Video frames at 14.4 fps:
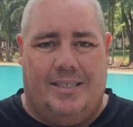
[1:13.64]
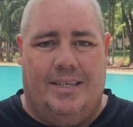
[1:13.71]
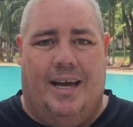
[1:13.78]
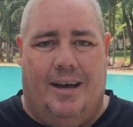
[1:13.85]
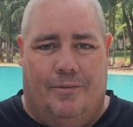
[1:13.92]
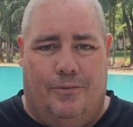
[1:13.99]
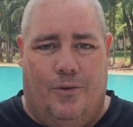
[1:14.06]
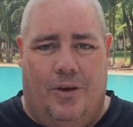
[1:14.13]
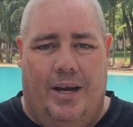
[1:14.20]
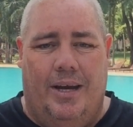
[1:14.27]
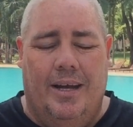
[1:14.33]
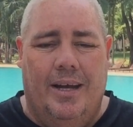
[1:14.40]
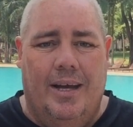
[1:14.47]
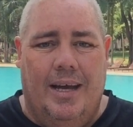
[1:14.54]
tough,
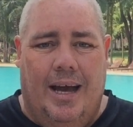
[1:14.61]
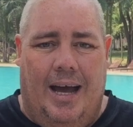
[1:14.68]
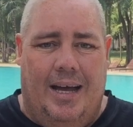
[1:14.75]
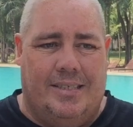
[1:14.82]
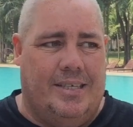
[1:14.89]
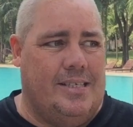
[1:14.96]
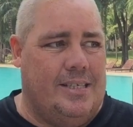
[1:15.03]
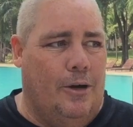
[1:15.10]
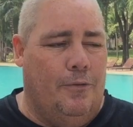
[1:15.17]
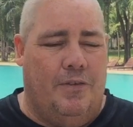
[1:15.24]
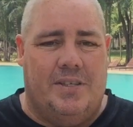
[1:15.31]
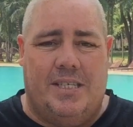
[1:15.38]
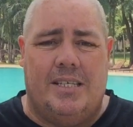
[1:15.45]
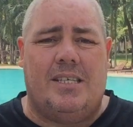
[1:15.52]
right? Ask
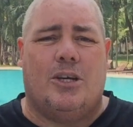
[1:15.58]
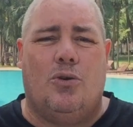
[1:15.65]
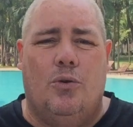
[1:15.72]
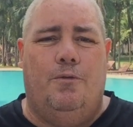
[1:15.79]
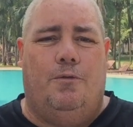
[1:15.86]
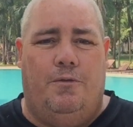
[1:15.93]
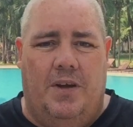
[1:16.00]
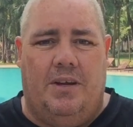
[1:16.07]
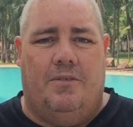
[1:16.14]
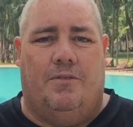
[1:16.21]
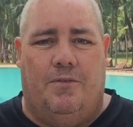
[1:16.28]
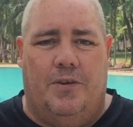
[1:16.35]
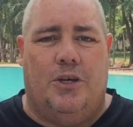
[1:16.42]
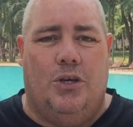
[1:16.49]
yourself, is this a good fit
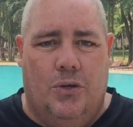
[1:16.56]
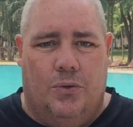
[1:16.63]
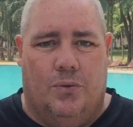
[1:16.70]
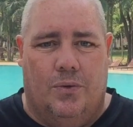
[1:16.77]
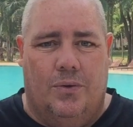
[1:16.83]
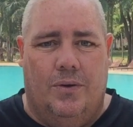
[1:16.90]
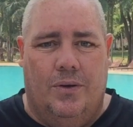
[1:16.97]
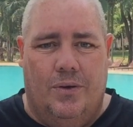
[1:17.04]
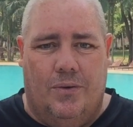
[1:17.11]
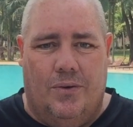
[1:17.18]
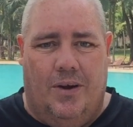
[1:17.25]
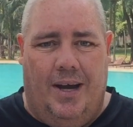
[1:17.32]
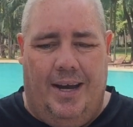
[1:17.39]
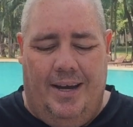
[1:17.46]
for you,
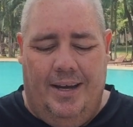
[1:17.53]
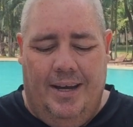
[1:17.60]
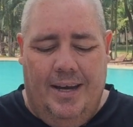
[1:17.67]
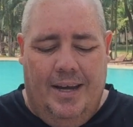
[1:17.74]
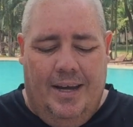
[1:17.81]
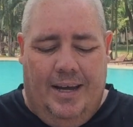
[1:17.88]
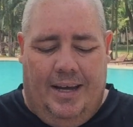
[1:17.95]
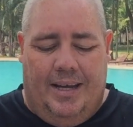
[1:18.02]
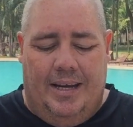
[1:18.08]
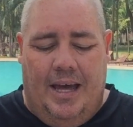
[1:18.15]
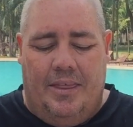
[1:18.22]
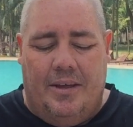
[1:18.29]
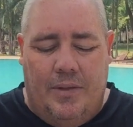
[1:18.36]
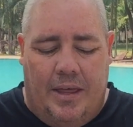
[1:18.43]
right?
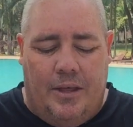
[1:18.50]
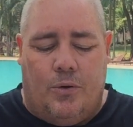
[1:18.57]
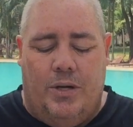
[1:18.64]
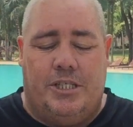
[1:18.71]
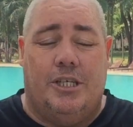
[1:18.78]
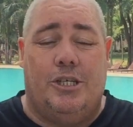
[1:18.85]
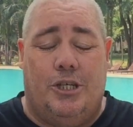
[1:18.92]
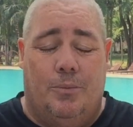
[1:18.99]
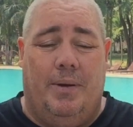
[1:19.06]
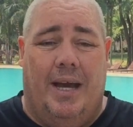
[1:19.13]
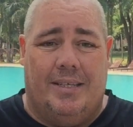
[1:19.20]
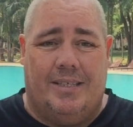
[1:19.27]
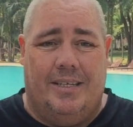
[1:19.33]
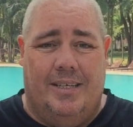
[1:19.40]
Another question you should be
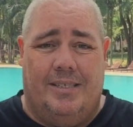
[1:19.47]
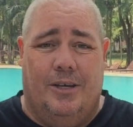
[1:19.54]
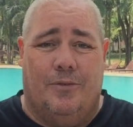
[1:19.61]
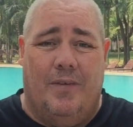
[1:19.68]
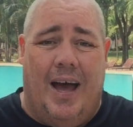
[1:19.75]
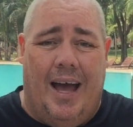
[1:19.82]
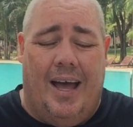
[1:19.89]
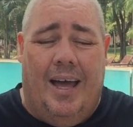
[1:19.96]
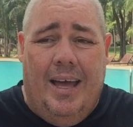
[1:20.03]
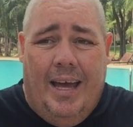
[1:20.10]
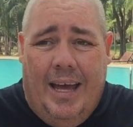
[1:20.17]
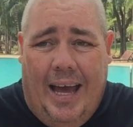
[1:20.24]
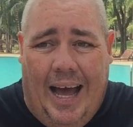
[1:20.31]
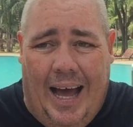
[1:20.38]
asking yourself.
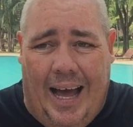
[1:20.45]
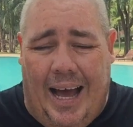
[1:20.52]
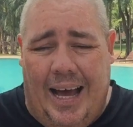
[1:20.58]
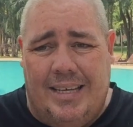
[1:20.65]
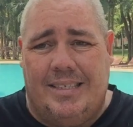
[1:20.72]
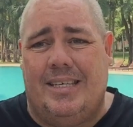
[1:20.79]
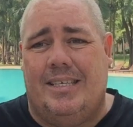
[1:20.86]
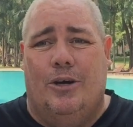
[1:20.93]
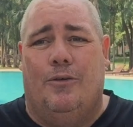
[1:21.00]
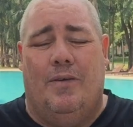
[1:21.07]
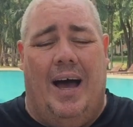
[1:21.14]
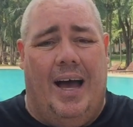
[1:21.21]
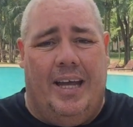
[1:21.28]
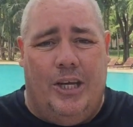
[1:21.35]
Ask
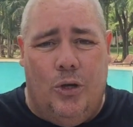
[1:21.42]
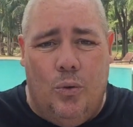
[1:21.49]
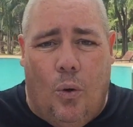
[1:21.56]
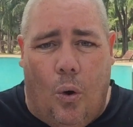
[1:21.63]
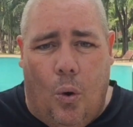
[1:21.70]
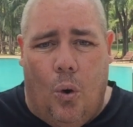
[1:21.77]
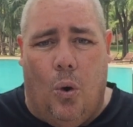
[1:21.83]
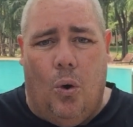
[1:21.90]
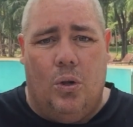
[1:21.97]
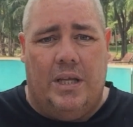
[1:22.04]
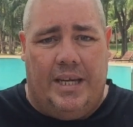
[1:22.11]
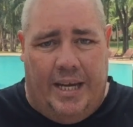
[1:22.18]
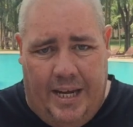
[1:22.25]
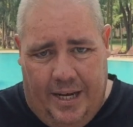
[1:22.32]
yourself, are you
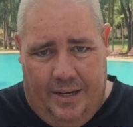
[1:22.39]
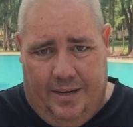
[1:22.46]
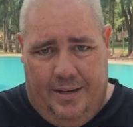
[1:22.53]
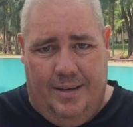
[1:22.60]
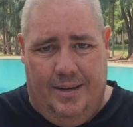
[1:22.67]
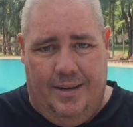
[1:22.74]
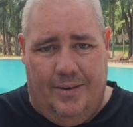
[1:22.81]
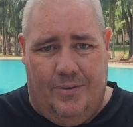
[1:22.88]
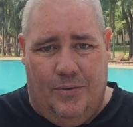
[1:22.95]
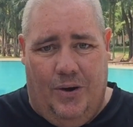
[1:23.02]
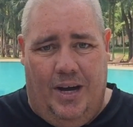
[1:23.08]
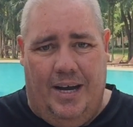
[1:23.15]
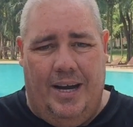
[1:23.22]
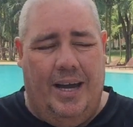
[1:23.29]
all in,
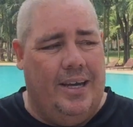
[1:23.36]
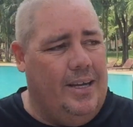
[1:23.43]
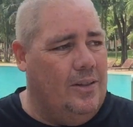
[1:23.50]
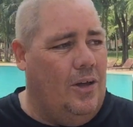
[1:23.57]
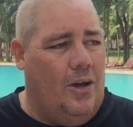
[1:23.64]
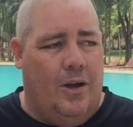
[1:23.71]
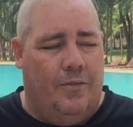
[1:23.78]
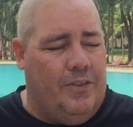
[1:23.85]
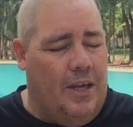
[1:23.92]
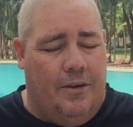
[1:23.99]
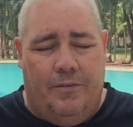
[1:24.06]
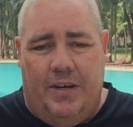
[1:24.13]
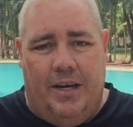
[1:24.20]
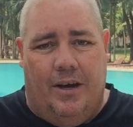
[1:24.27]
right? I've
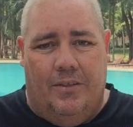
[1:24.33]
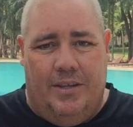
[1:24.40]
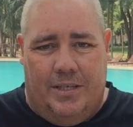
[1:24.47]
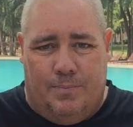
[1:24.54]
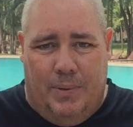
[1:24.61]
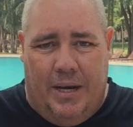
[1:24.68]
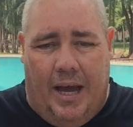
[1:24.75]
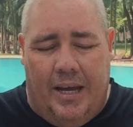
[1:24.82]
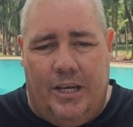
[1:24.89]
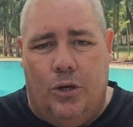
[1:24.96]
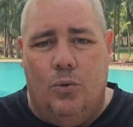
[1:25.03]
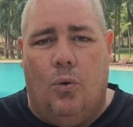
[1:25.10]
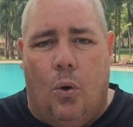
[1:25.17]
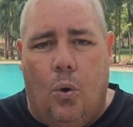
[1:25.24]
done a video on this, but are
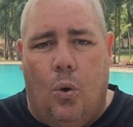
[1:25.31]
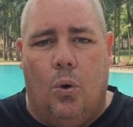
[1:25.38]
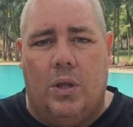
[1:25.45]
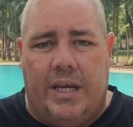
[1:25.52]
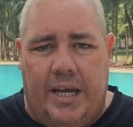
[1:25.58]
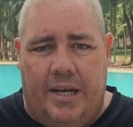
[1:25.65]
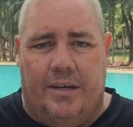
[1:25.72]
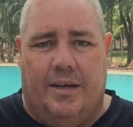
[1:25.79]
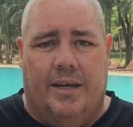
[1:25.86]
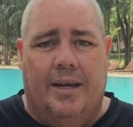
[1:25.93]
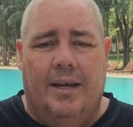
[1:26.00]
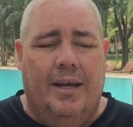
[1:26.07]
you all in